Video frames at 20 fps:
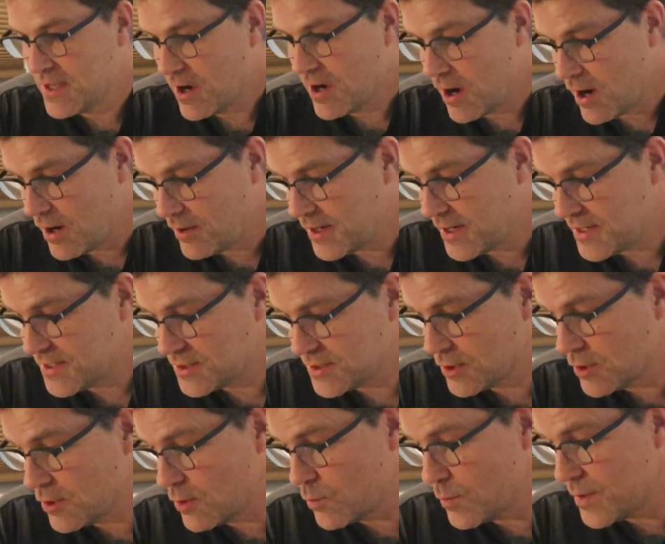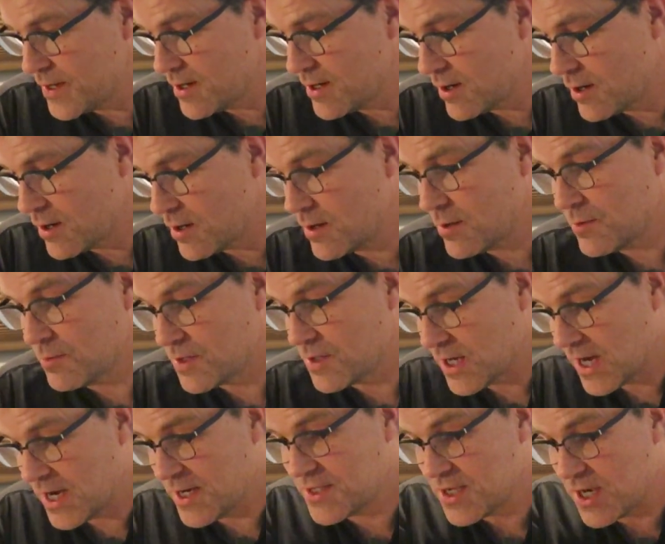All right, so we are
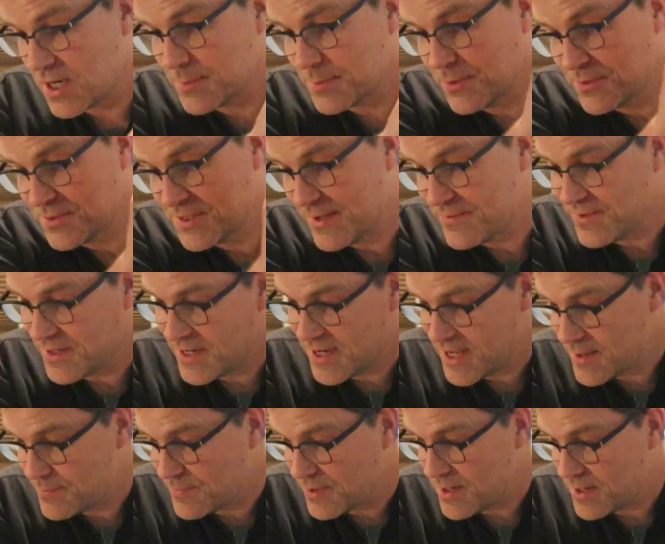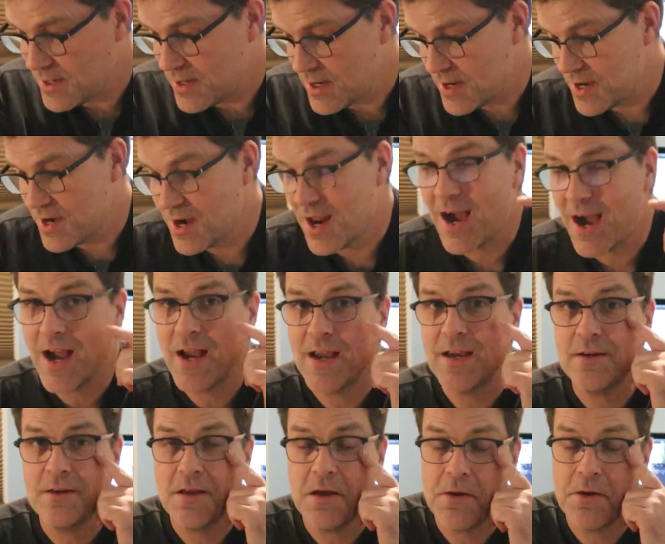kind of talking about 7 and 8, but
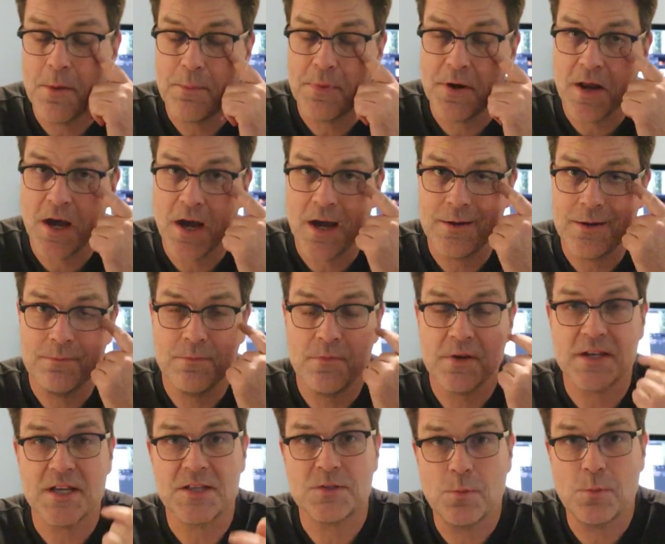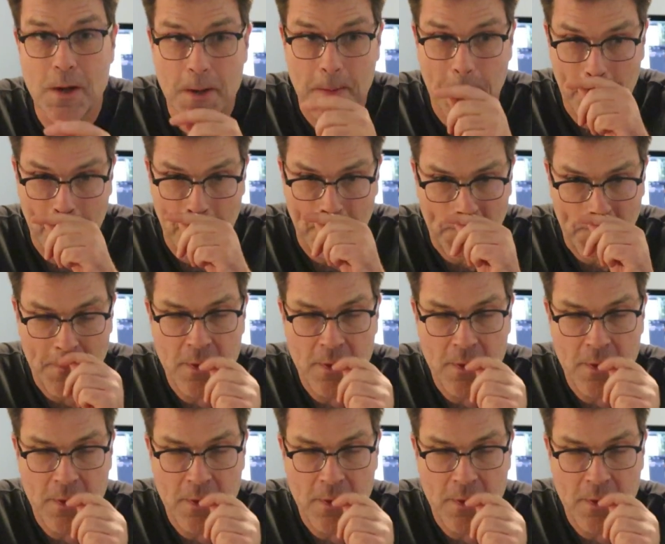number 9, guess what?